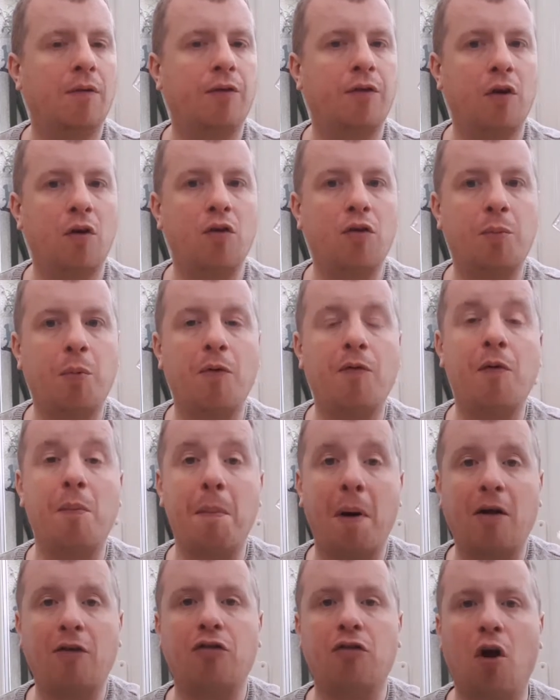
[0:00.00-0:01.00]
suitable for
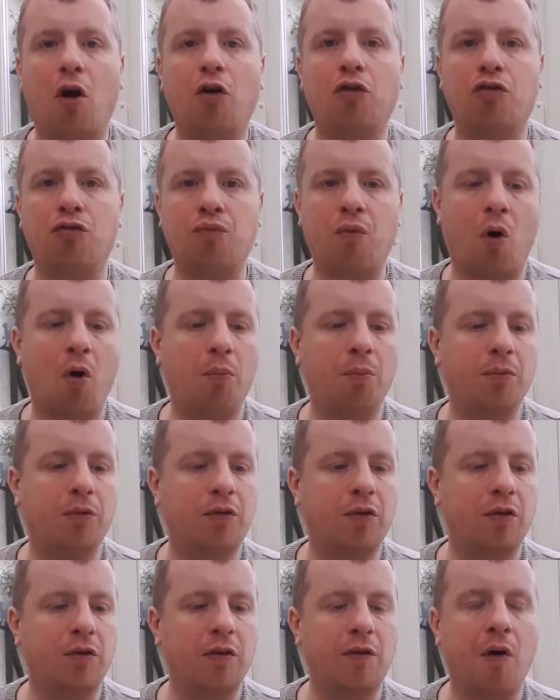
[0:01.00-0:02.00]
much larger
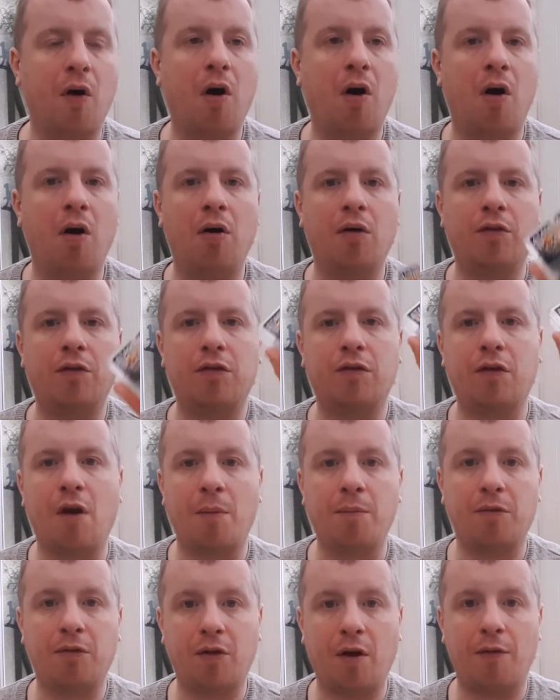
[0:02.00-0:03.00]
ROMs, because there are
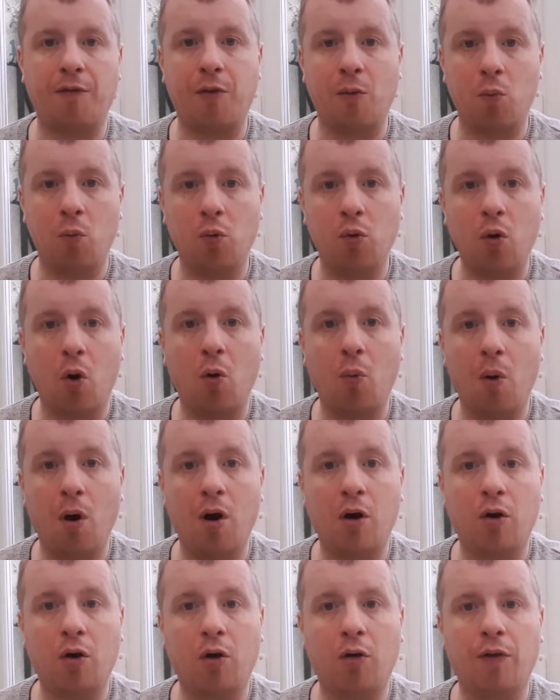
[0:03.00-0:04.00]
some stuff that will not
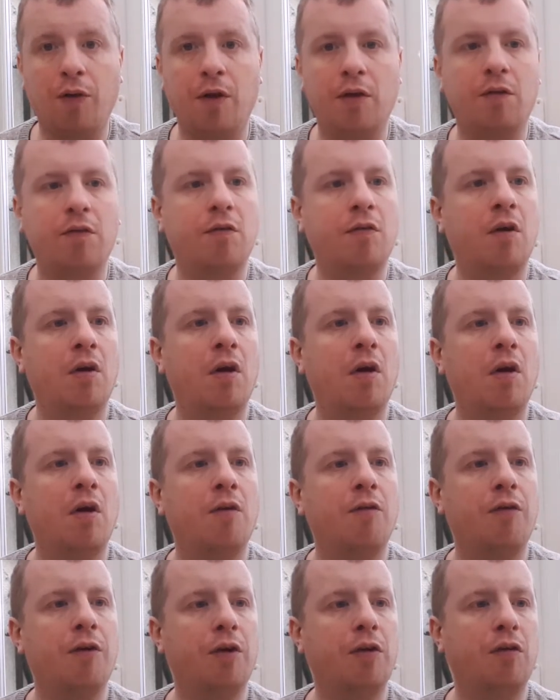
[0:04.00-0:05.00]
work on this.
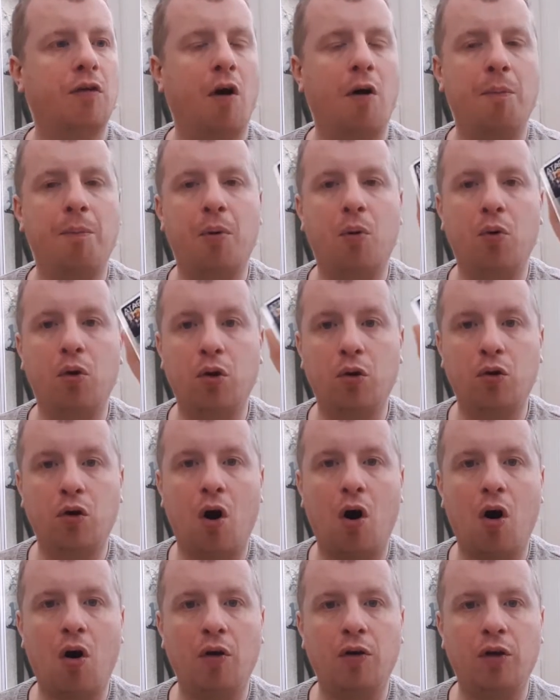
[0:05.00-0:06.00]
For example, you
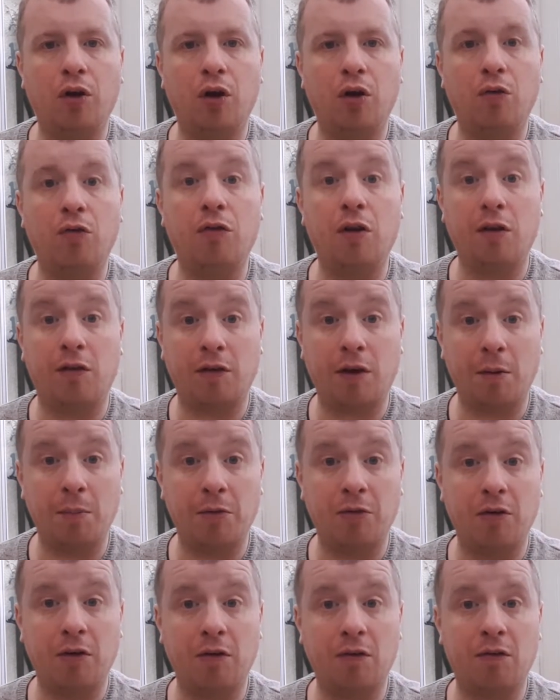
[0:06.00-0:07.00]
can't use disk
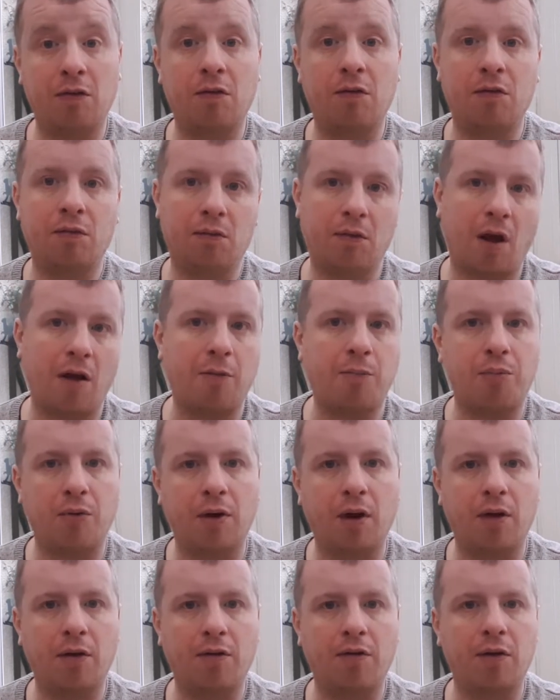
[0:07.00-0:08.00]
images, that's
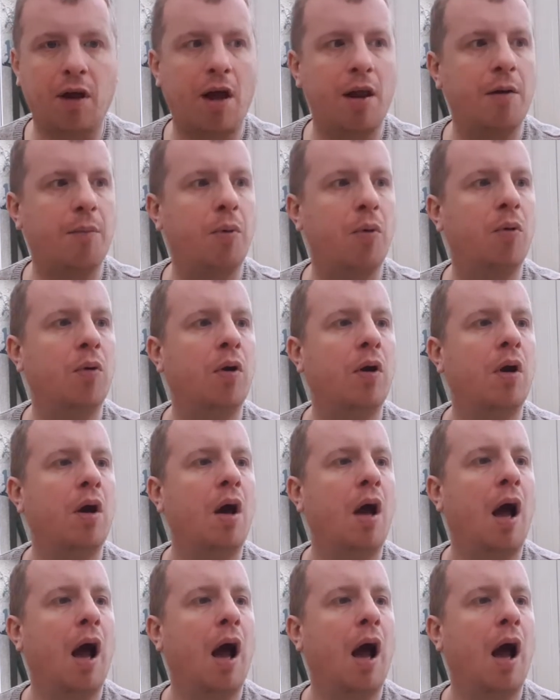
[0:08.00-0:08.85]
pretty understandable.